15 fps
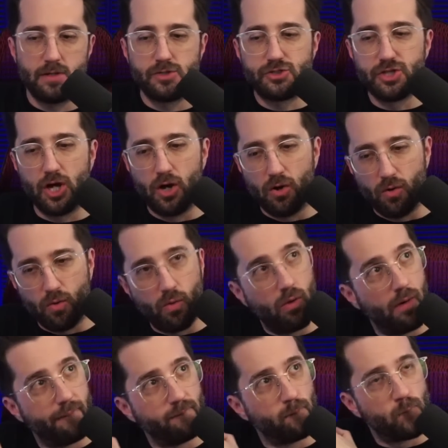So,
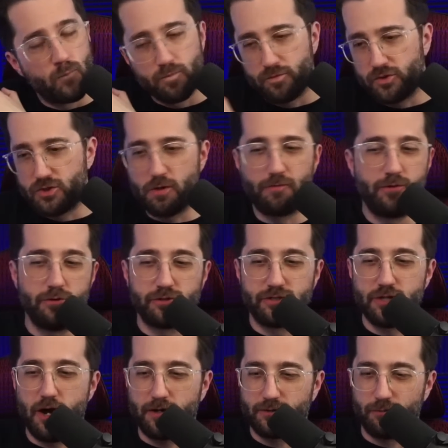you refuse to
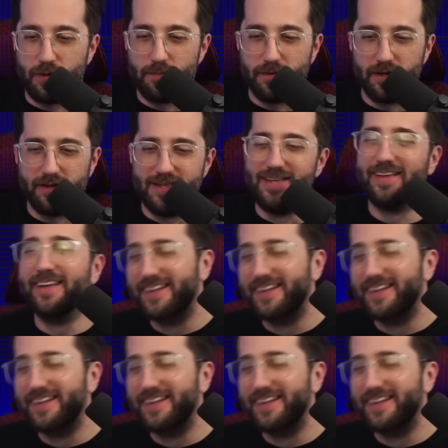talk to women?